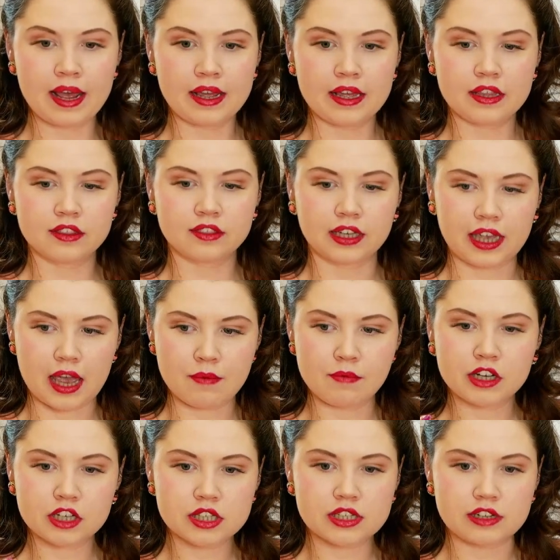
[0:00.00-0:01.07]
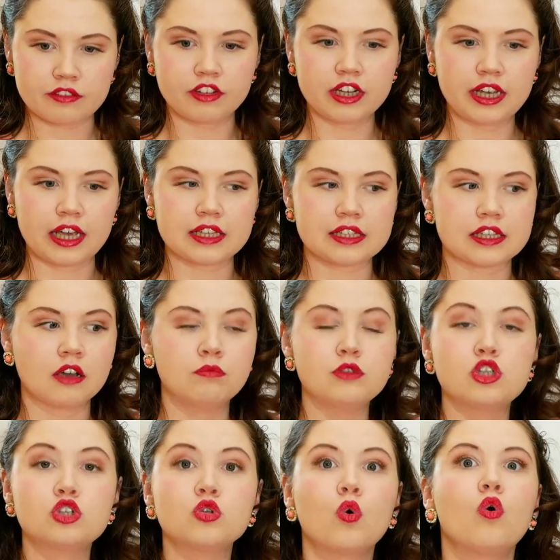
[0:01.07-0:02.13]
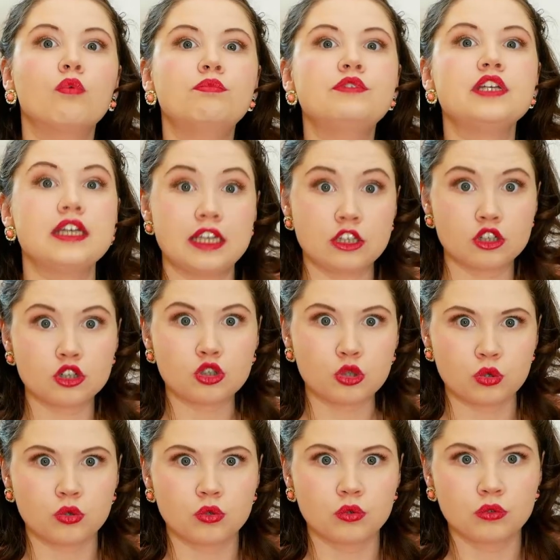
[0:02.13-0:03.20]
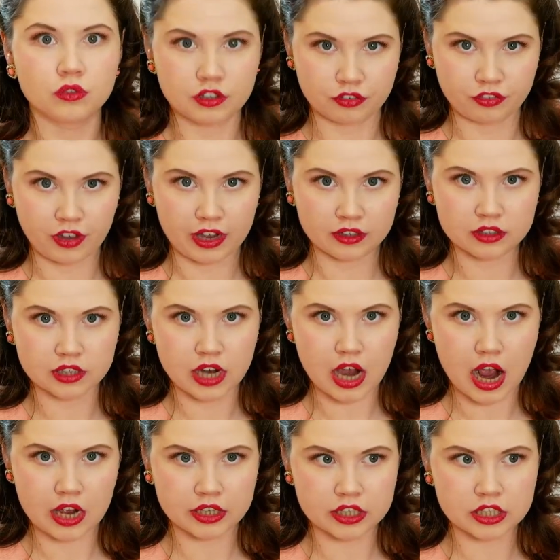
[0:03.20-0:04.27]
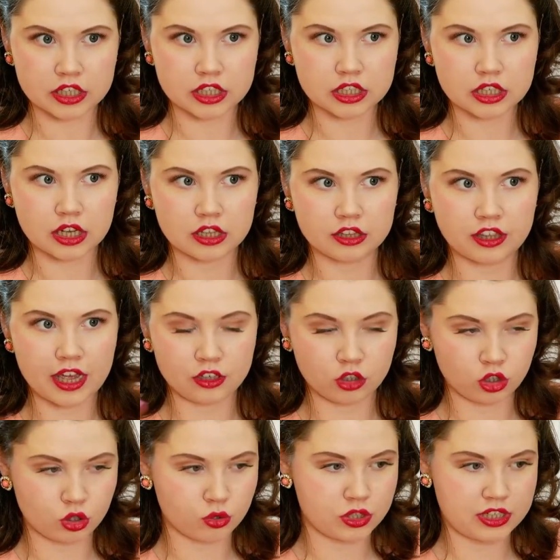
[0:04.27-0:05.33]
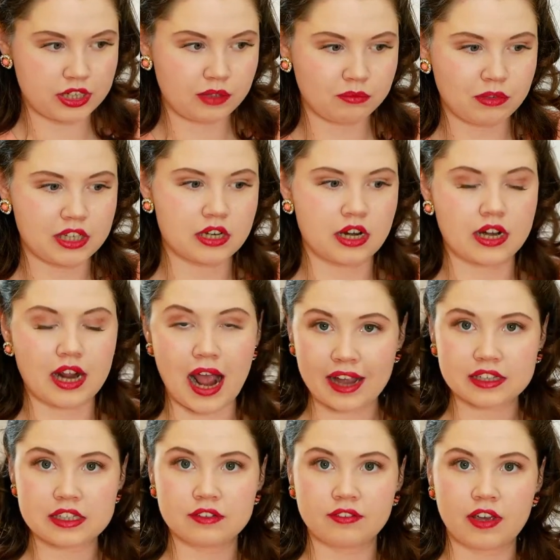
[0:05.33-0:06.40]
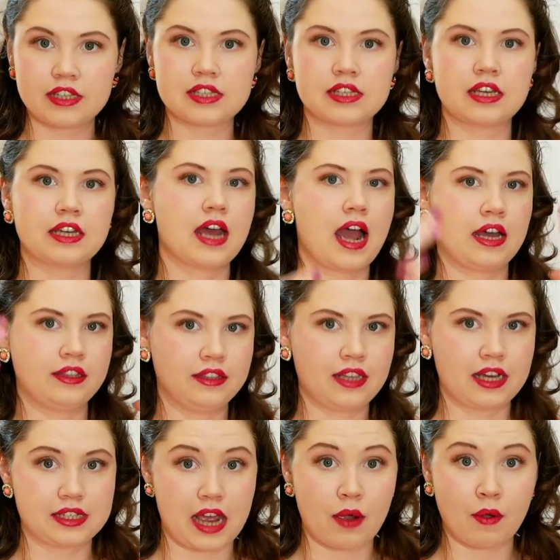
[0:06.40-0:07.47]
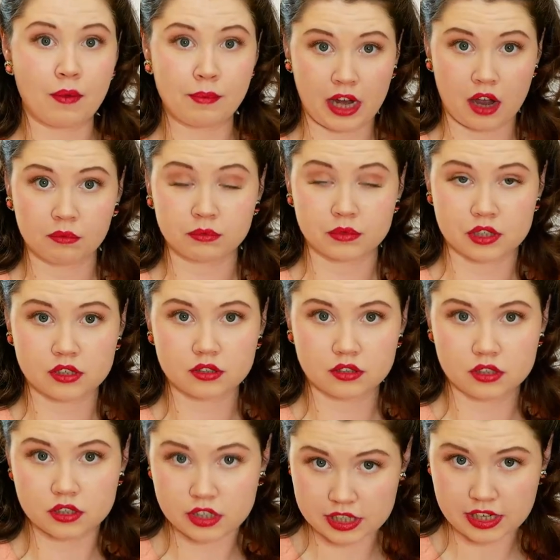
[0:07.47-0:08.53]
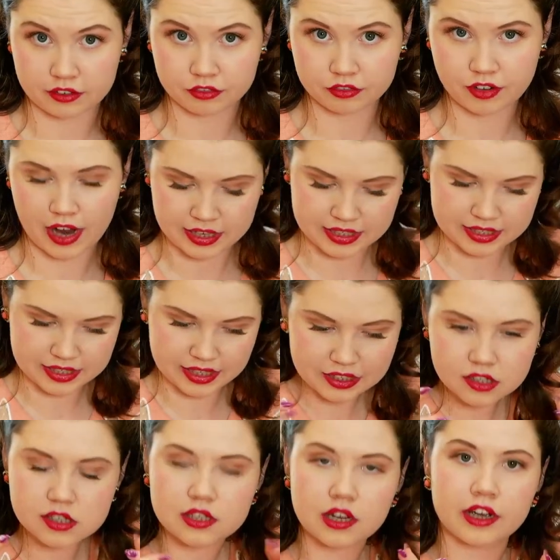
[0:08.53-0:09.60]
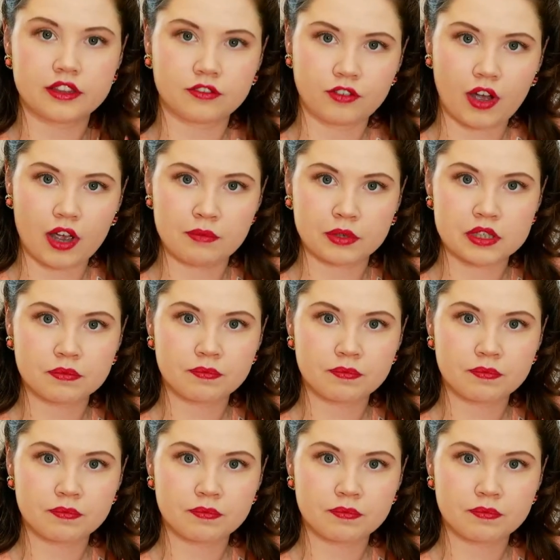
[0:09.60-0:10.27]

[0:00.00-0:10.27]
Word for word: the chemical stiffener gets absorbed into the felt and then you steam it and it activates it and that's how it becomes stiff and it's inside the fibers